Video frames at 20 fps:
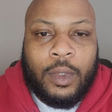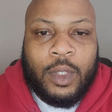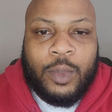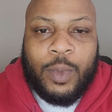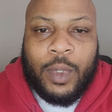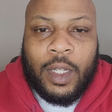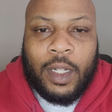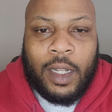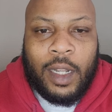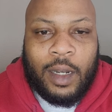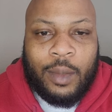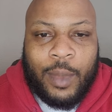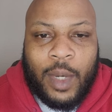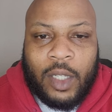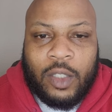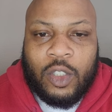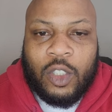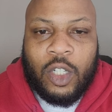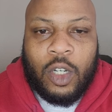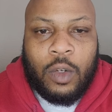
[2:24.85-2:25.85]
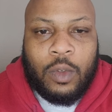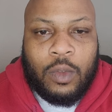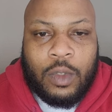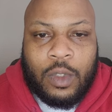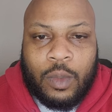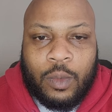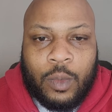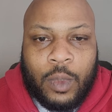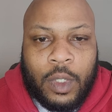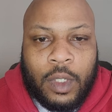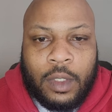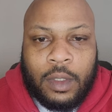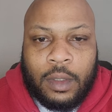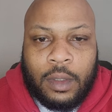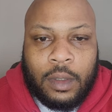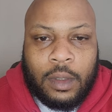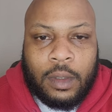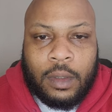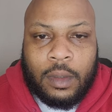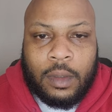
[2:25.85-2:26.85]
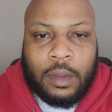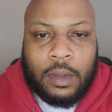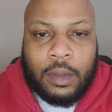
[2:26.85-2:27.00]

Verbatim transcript: we speak a lot about chosen ones.